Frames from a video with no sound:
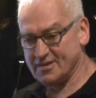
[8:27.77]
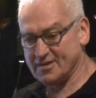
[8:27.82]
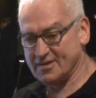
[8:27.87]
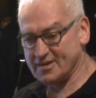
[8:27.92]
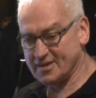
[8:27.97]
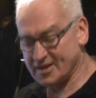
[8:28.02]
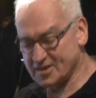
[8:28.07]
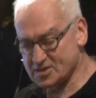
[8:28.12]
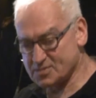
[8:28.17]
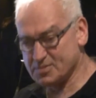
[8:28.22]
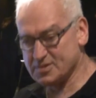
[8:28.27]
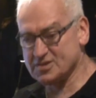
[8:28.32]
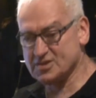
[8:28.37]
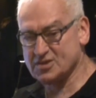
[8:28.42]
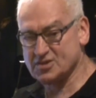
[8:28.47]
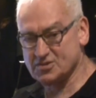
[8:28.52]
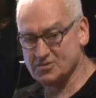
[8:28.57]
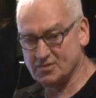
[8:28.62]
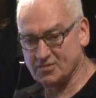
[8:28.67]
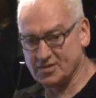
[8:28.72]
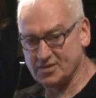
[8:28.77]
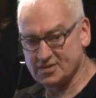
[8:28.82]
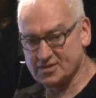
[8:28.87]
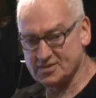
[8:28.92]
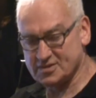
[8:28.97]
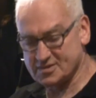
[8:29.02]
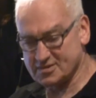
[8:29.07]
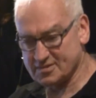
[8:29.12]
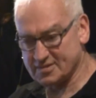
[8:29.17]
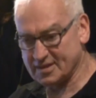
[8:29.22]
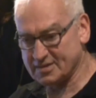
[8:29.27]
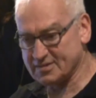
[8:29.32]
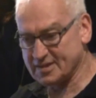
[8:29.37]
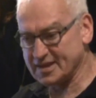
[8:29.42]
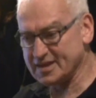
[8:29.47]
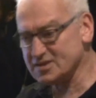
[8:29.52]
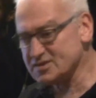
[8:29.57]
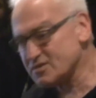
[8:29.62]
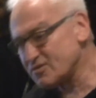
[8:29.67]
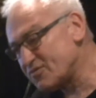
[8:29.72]
exposition of this, that they
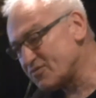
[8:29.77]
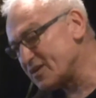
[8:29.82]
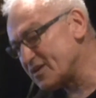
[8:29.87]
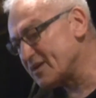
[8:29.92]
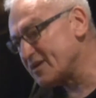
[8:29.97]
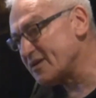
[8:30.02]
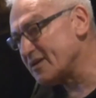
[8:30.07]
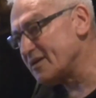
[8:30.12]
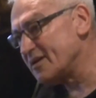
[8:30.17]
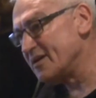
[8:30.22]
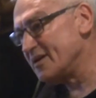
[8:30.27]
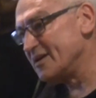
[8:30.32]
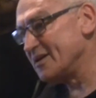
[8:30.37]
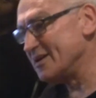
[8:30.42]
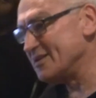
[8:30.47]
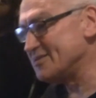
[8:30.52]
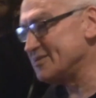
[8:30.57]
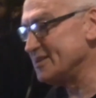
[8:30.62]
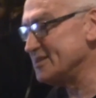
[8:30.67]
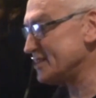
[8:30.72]
interfere in things